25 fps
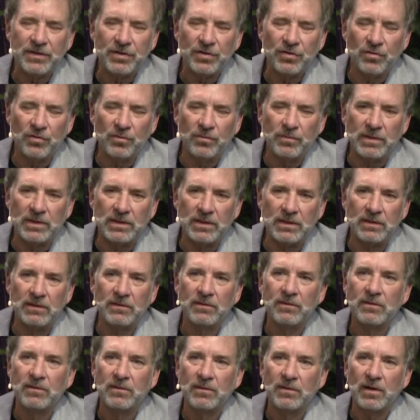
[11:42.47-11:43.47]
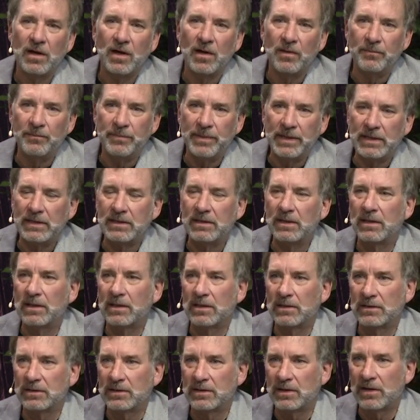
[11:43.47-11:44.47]
human a bit
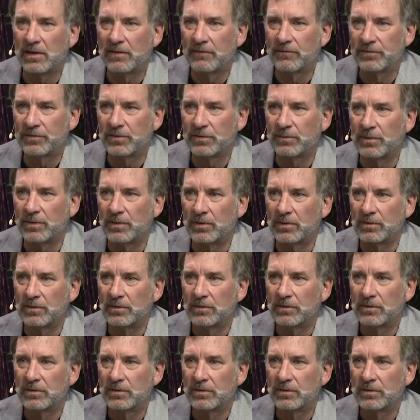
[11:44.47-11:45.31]
uncomfortable.